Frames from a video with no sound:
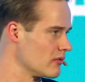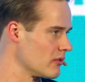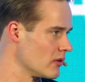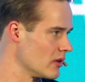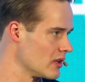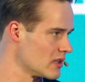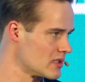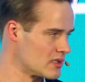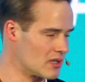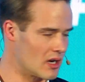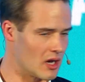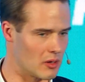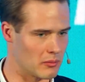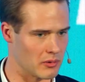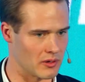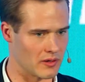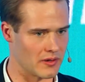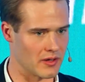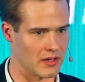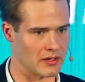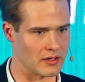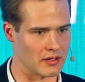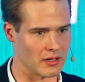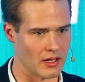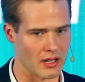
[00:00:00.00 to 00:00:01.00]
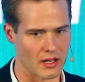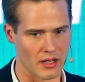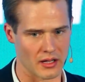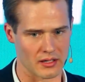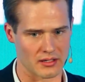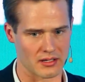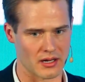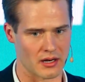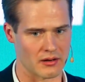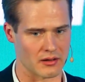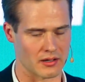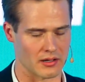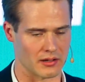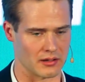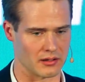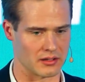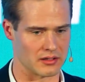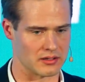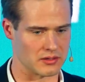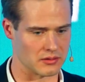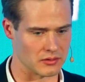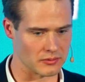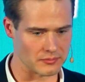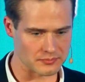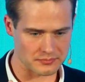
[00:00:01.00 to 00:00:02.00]
for example, then directly
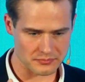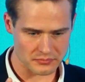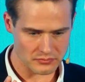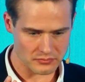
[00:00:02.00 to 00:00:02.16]
to